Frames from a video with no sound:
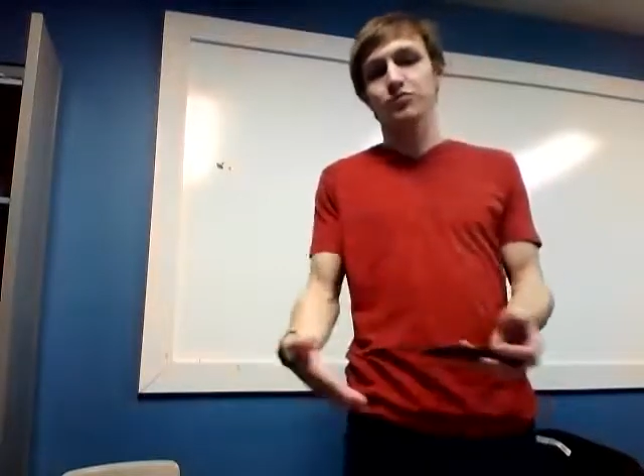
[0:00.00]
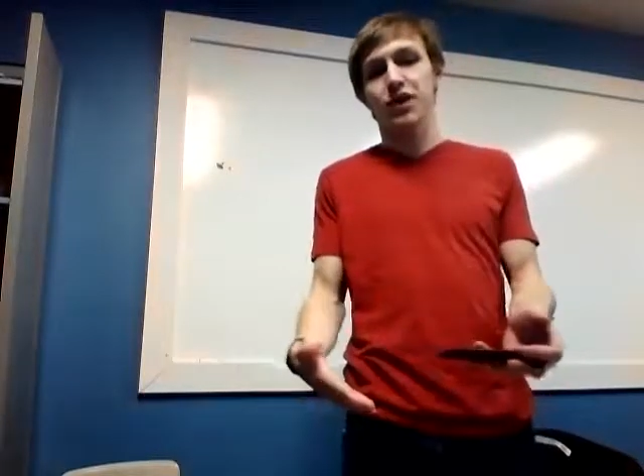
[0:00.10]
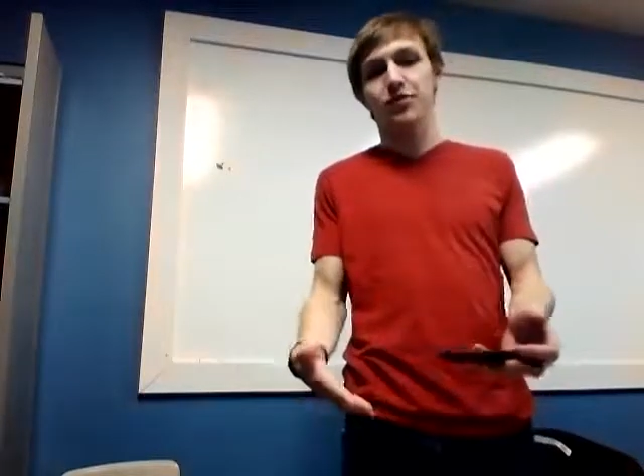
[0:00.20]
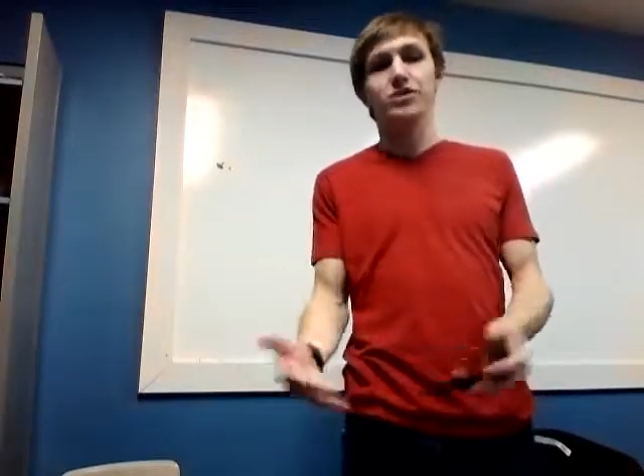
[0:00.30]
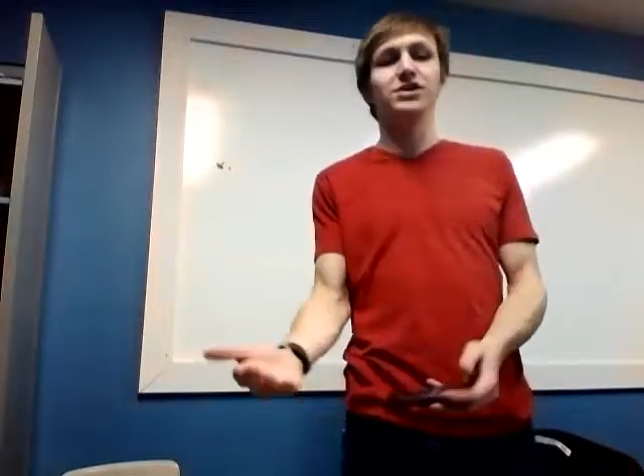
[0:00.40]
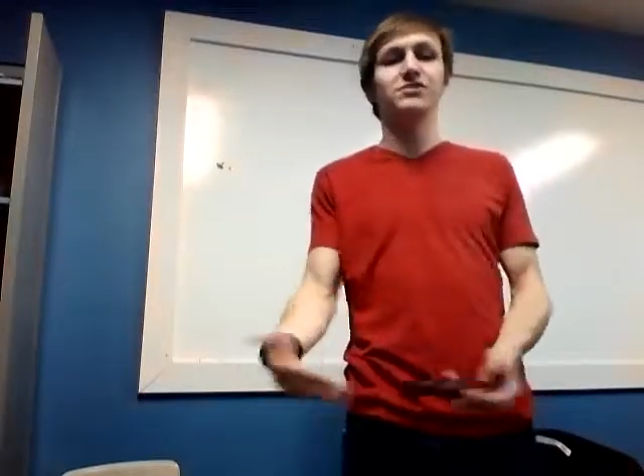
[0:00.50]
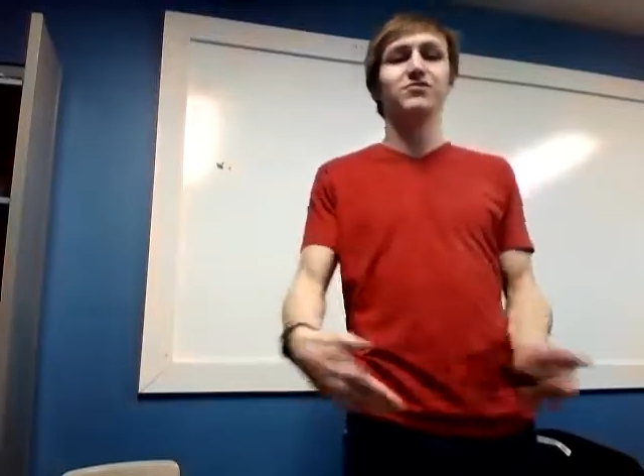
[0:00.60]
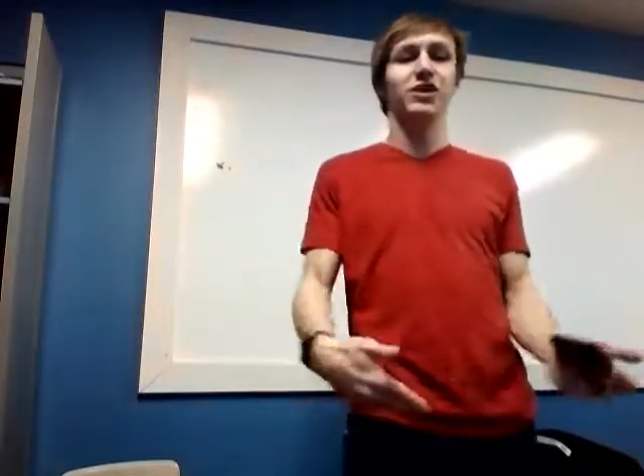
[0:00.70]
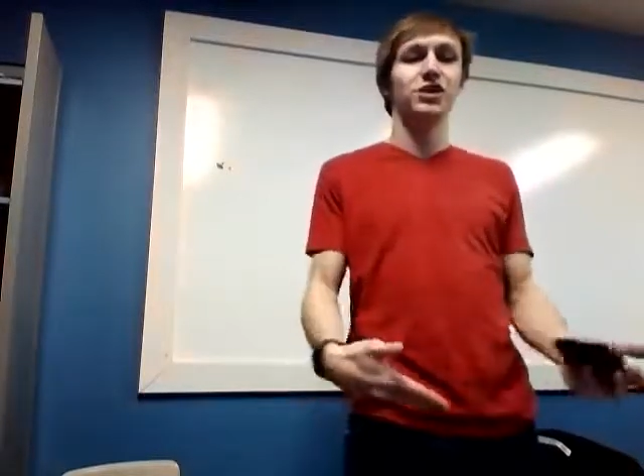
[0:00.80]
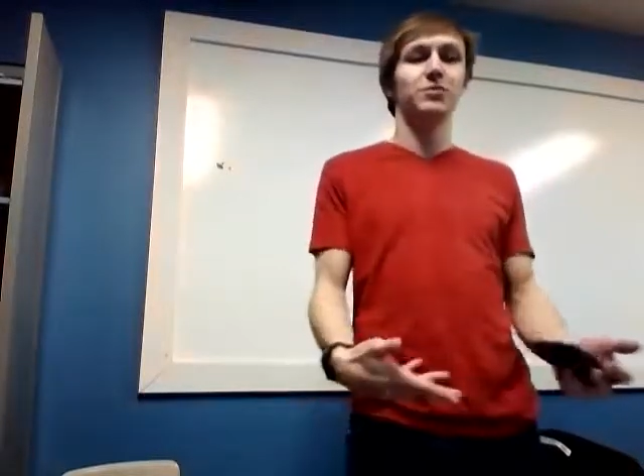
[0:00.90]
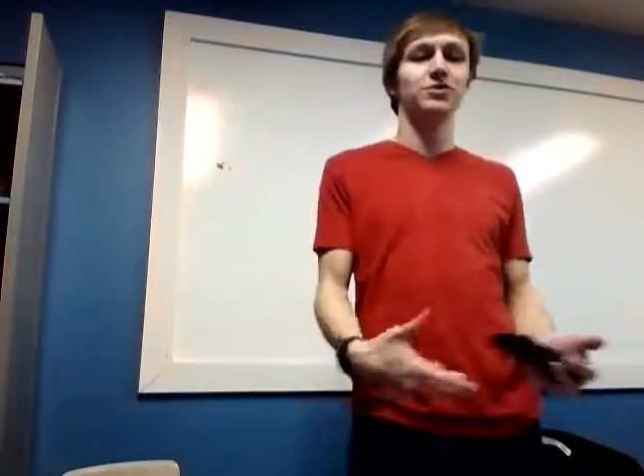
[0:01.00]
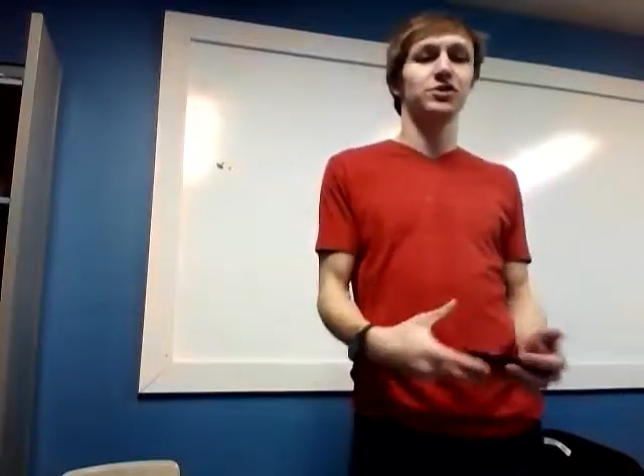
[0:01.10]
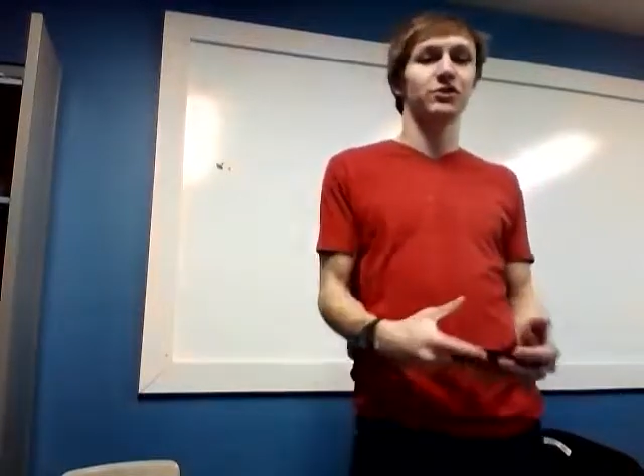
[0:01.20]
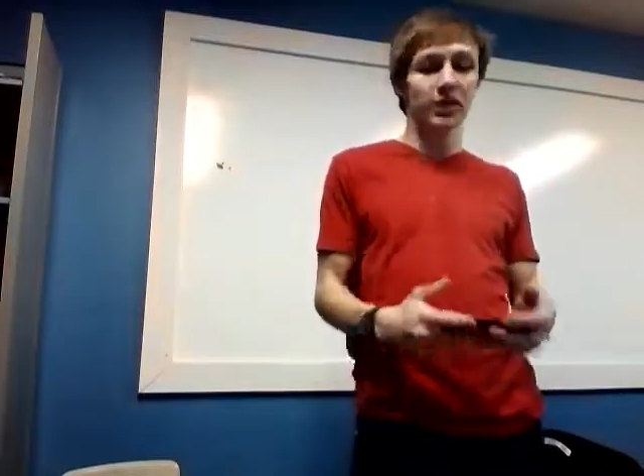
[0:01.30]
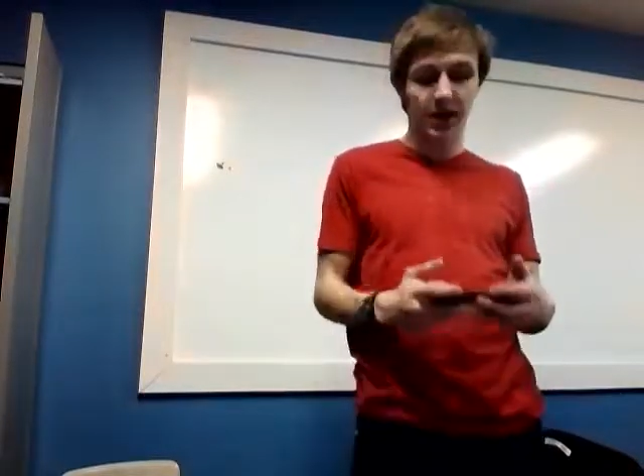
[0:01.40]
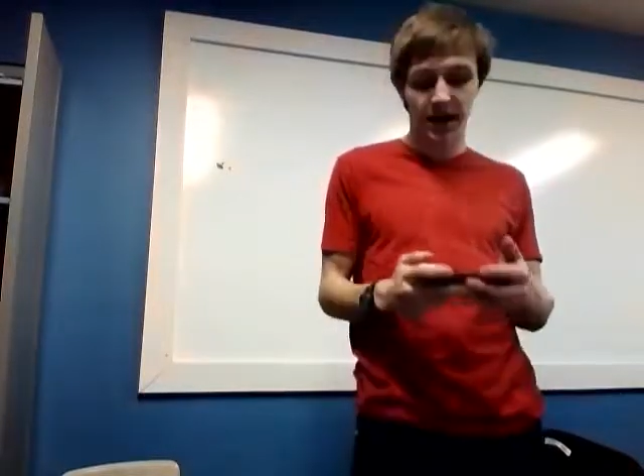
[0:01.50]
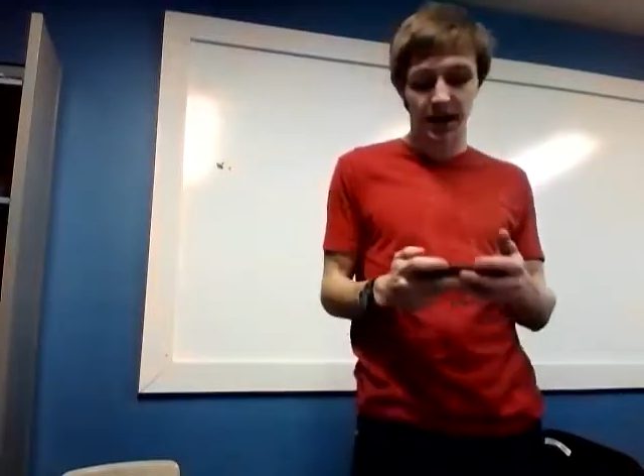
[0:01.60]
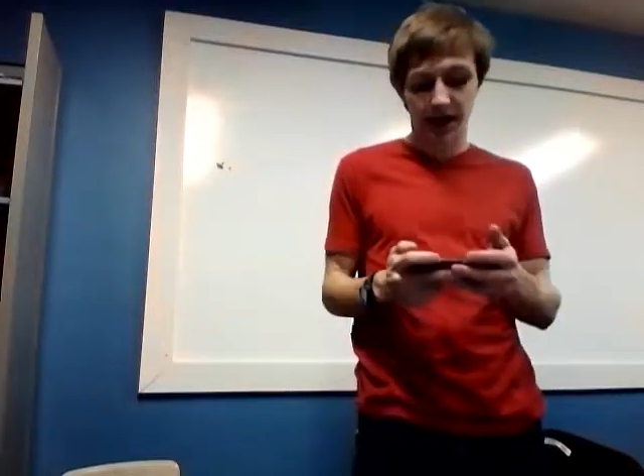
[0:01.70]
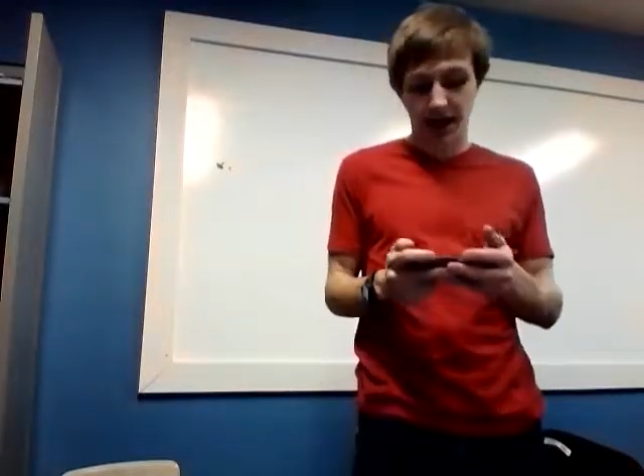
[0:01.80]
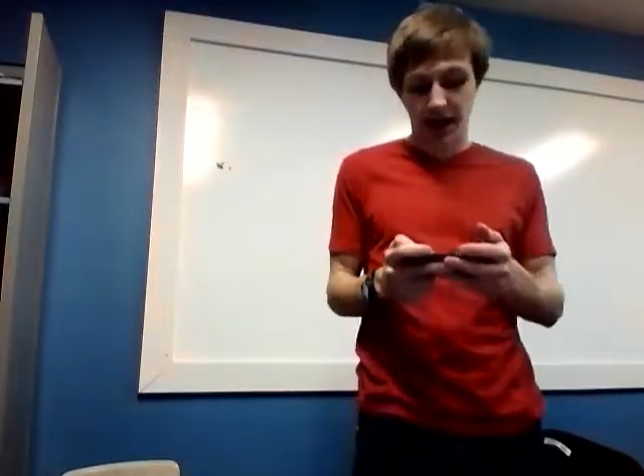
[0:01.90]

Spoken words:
properties and fight them and stuff like that.